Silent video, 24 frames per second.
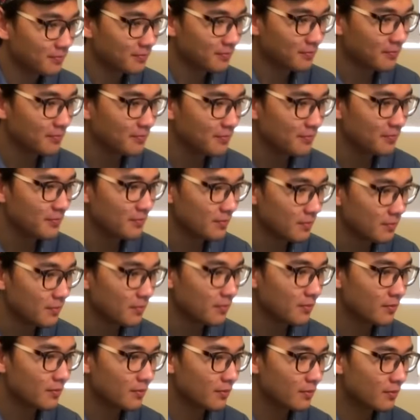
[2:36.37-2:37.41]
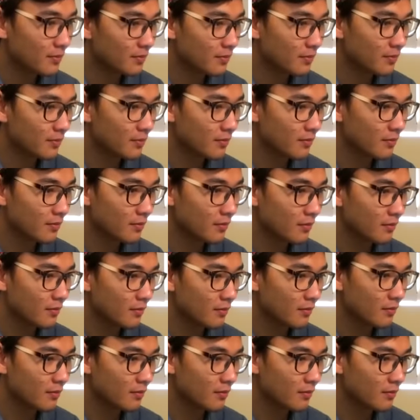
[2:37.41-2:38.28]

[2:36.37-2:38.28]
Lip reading: No one is speaking in this clip.